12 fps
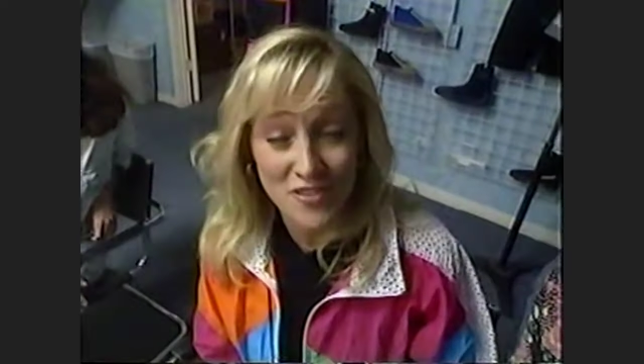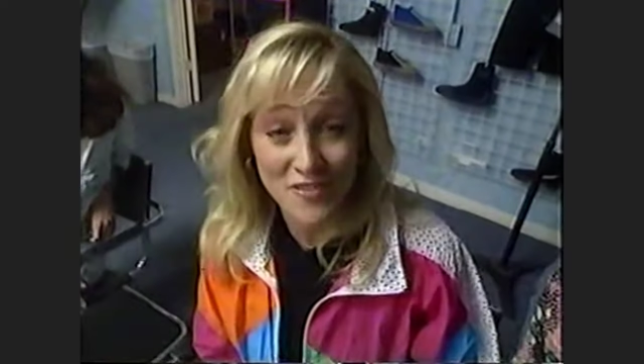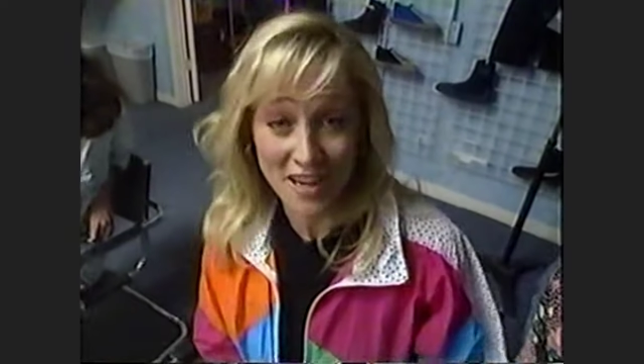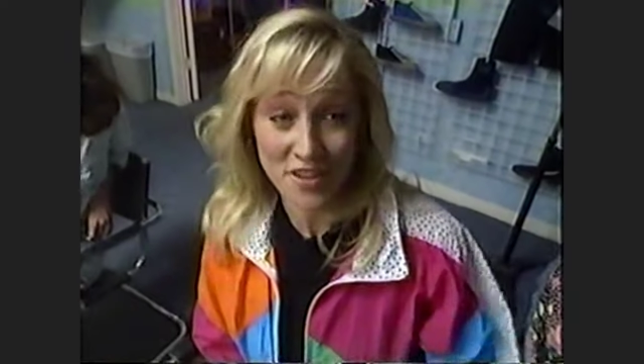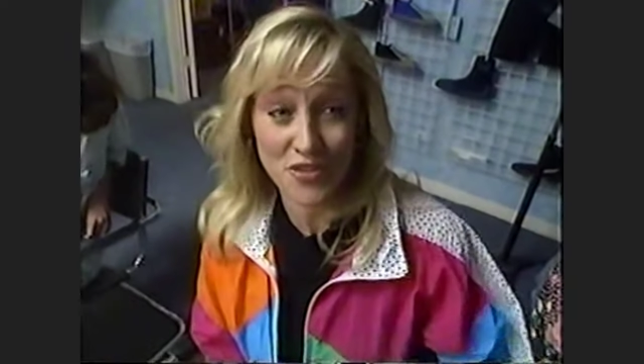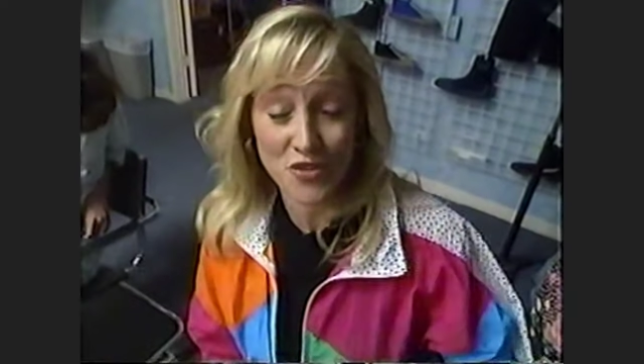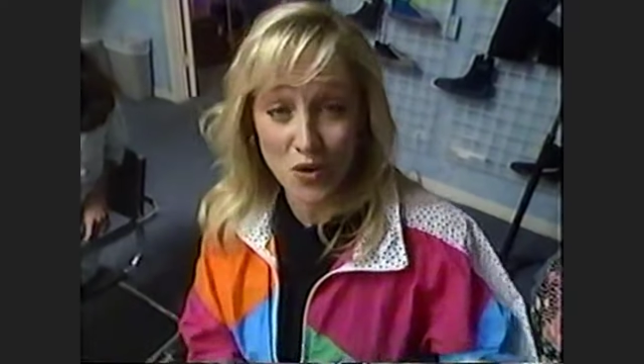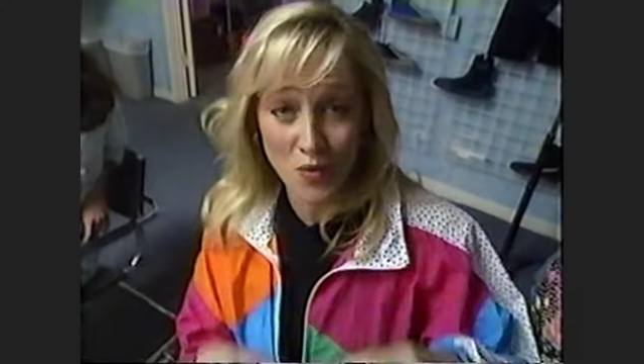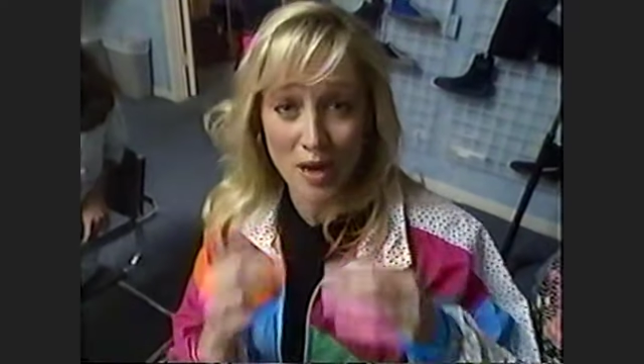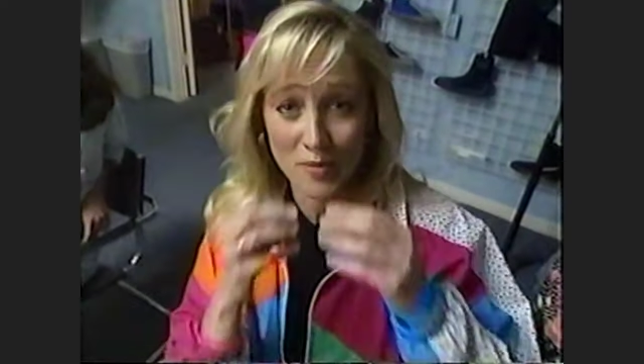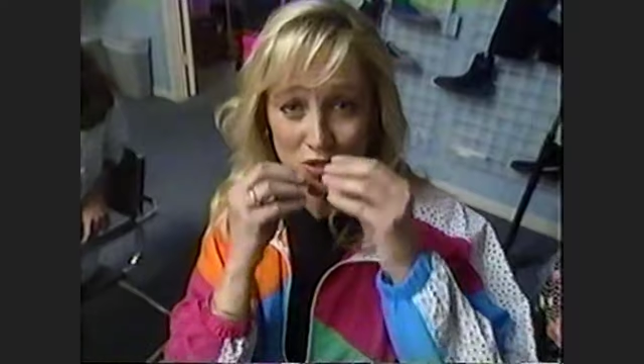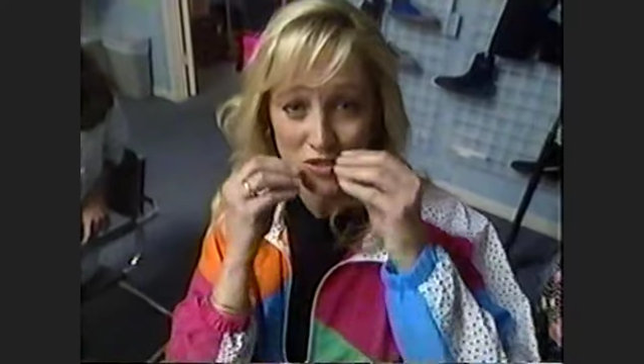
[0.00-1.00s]
got to throw
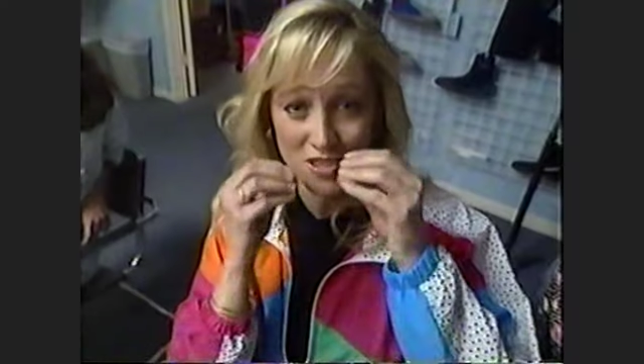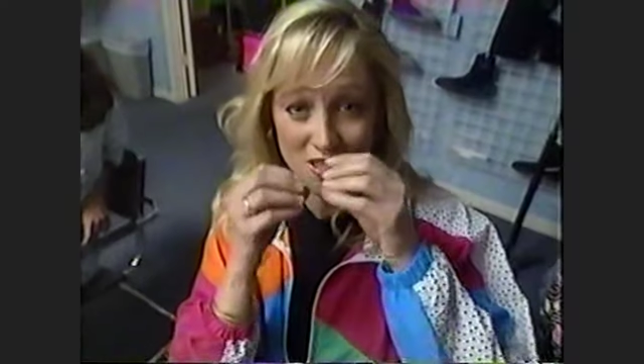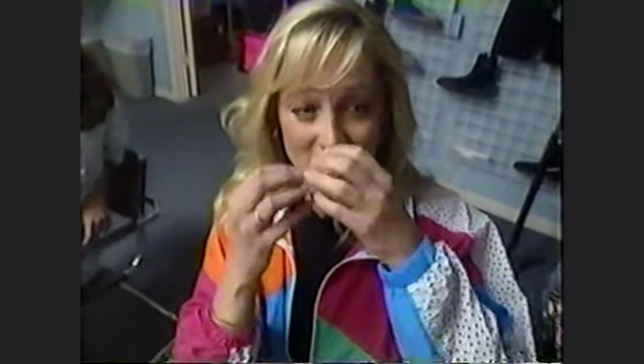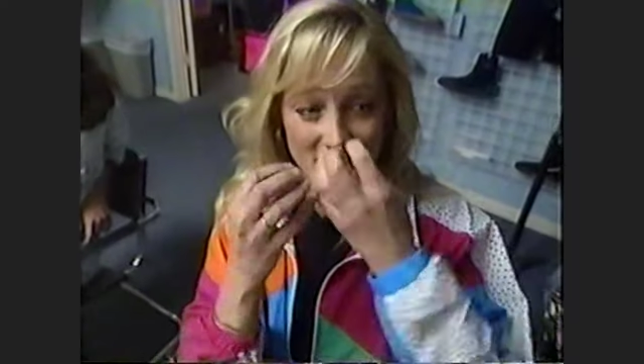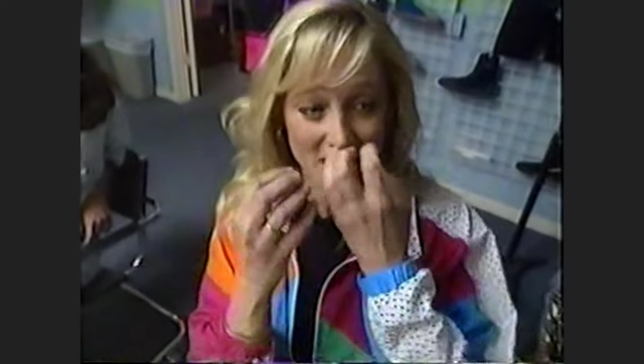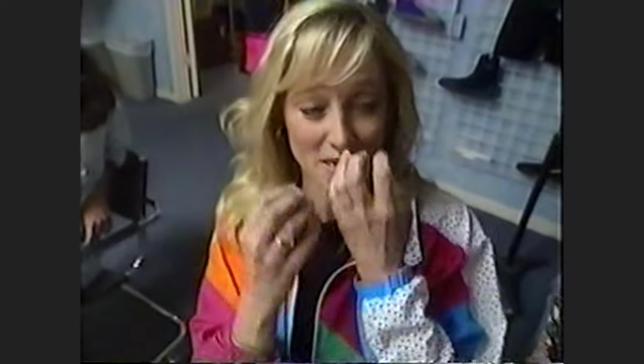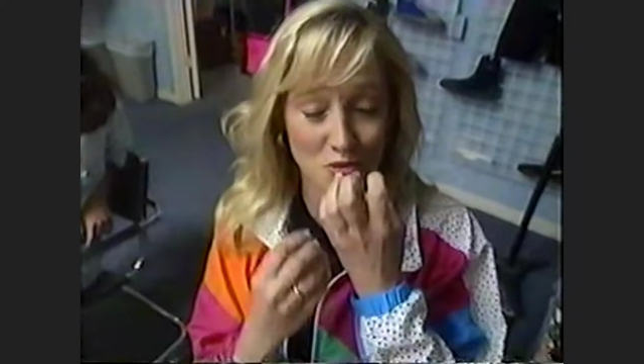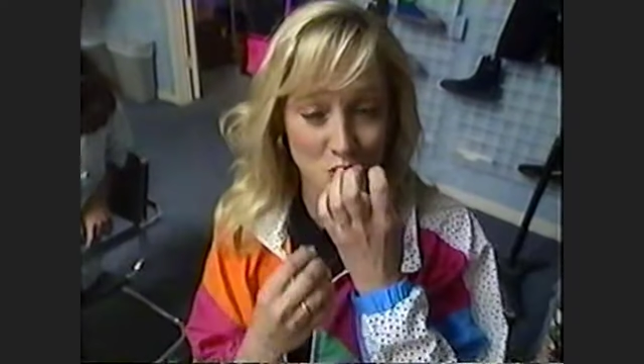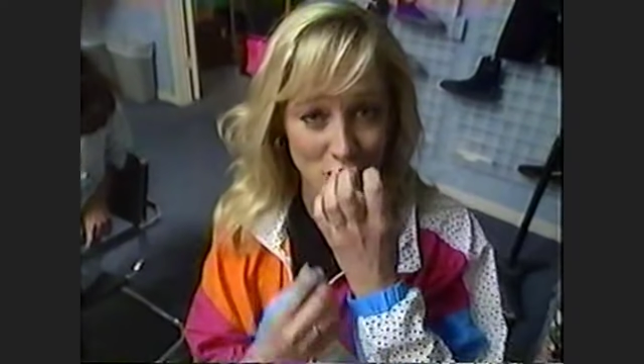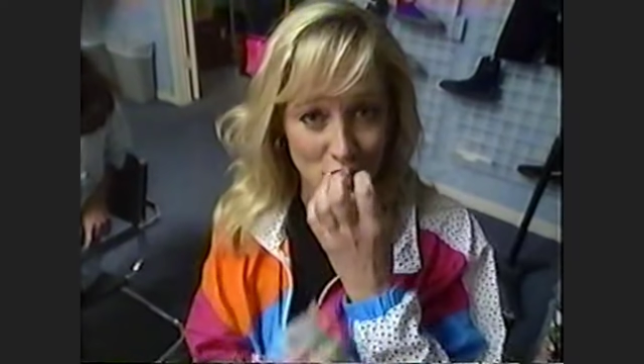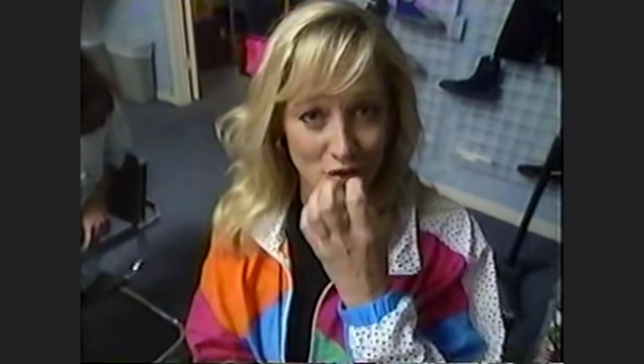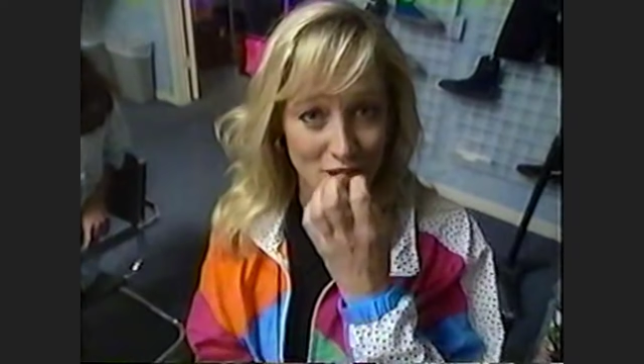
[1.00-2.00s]
up, you just keep the
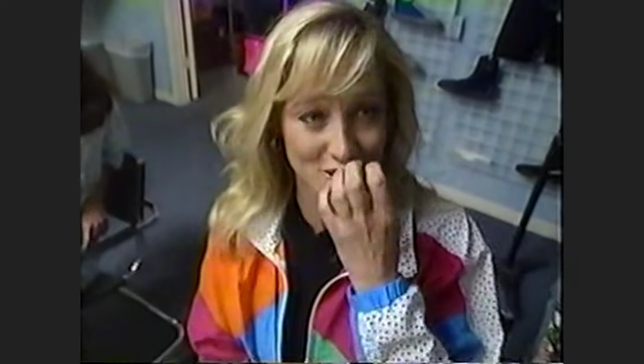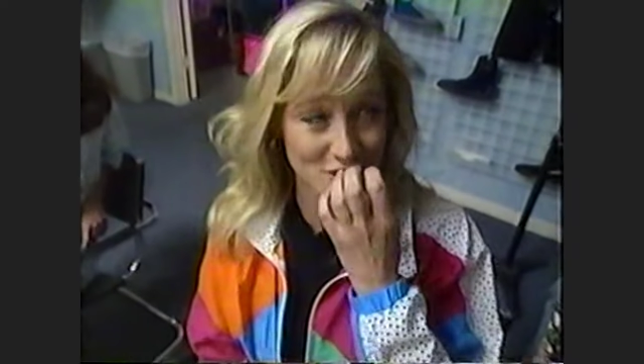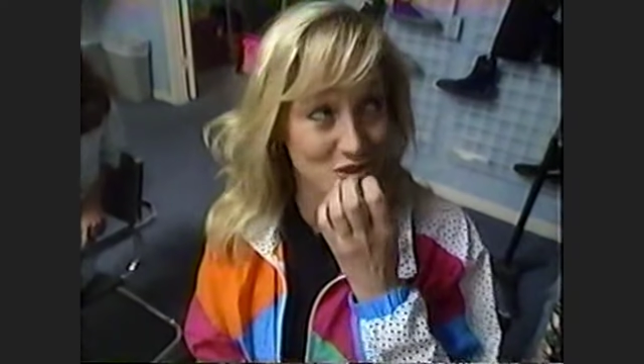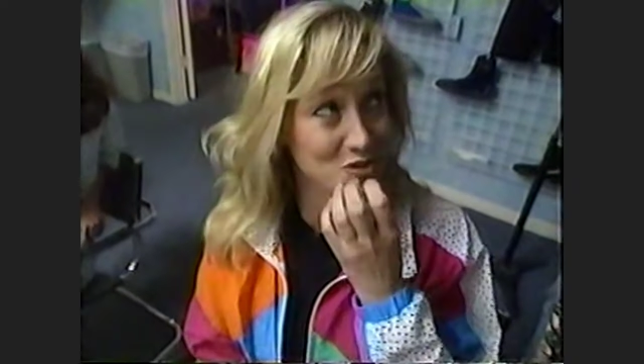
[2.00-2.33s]
regulator in